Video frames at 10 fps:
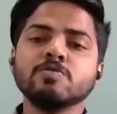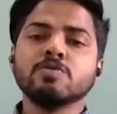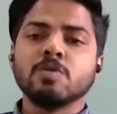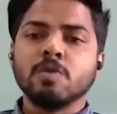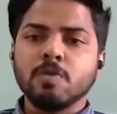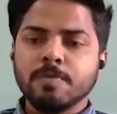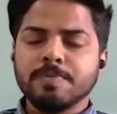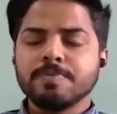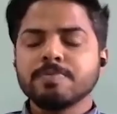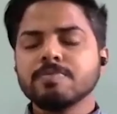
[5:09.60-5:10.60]
too slow
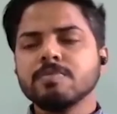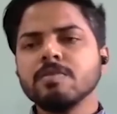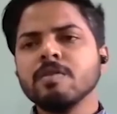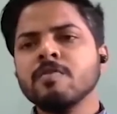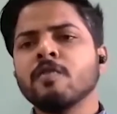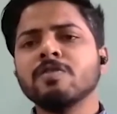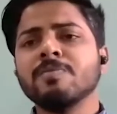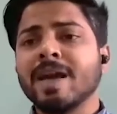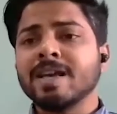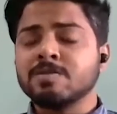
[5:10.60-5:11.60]
for the
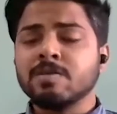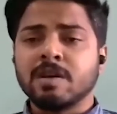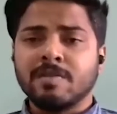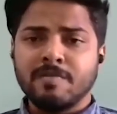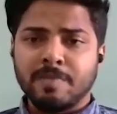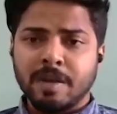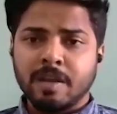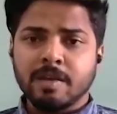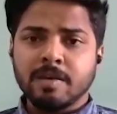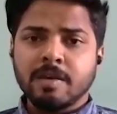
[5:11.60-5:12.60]
banks to recover
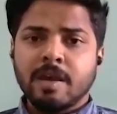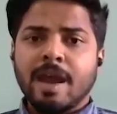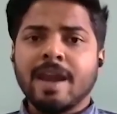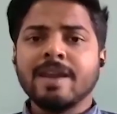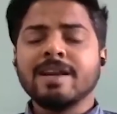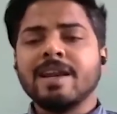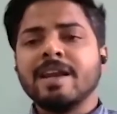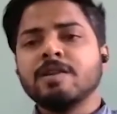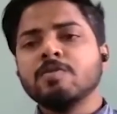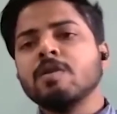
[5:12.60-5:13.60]
money. And it
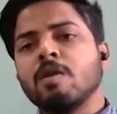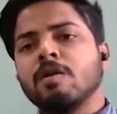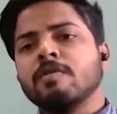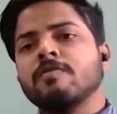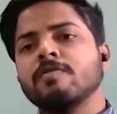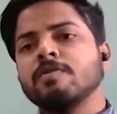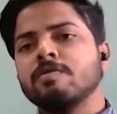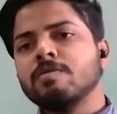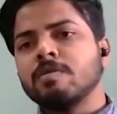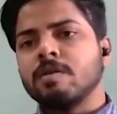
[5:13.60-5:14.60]
led to a lot of,
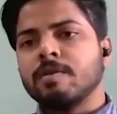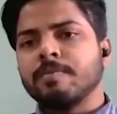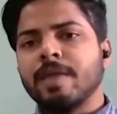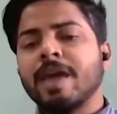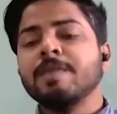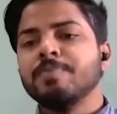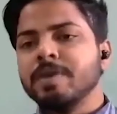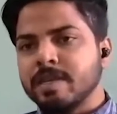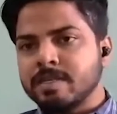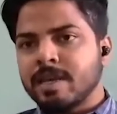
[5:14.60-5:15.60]

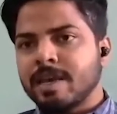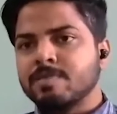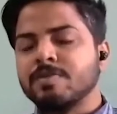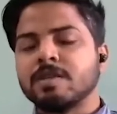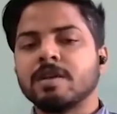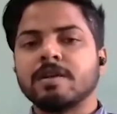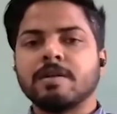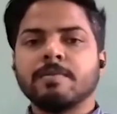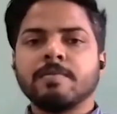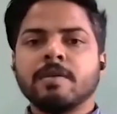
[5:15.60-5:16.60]
NPAs, as we say
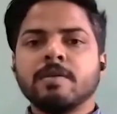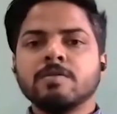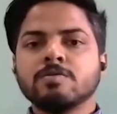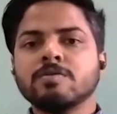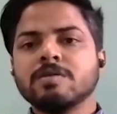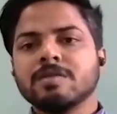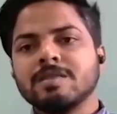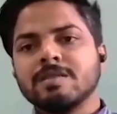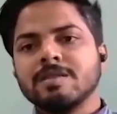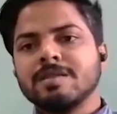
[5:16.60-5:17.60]
it. So
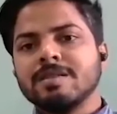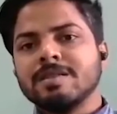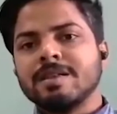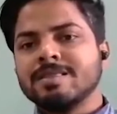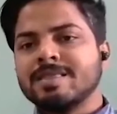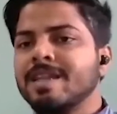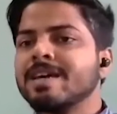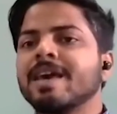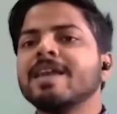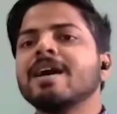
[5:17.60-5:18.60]
then
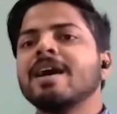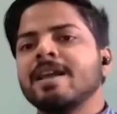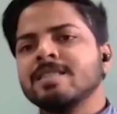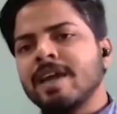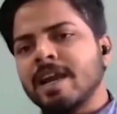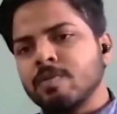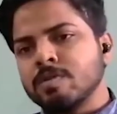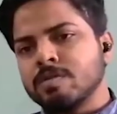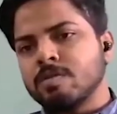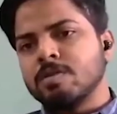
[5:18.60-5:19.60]
again, another act
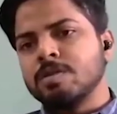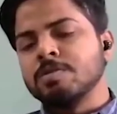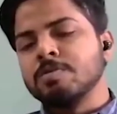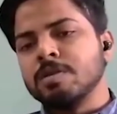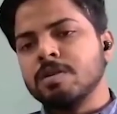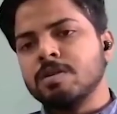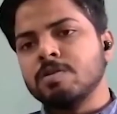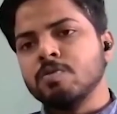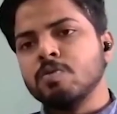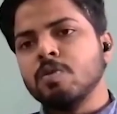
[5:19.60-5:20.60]
was constituted
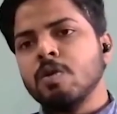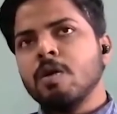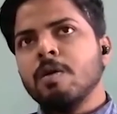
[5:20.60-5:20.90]
to